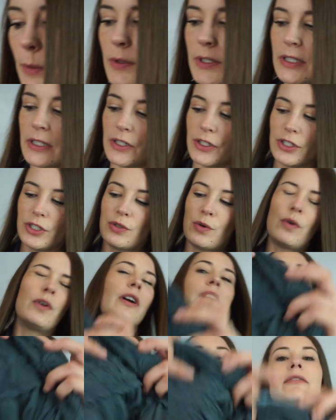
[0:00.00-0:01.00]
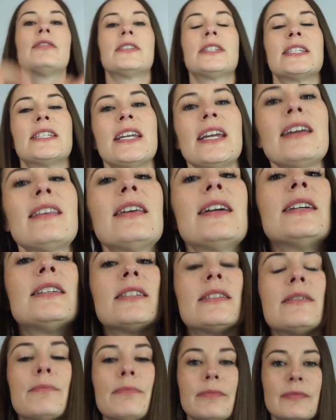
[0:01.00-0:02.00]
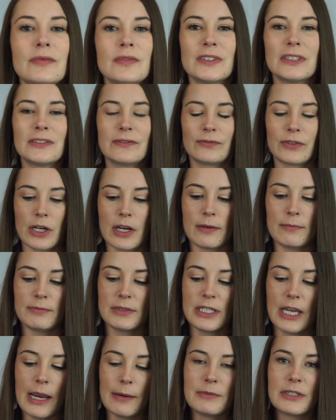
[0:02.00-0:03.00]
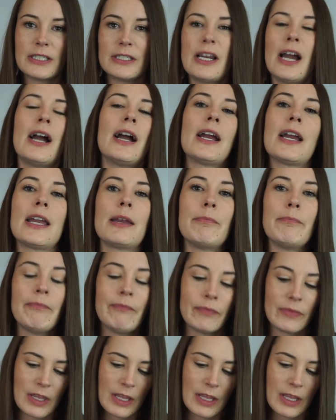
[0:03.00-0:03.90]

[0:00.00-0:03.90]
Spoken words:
wasn't sure. I see this from time to time,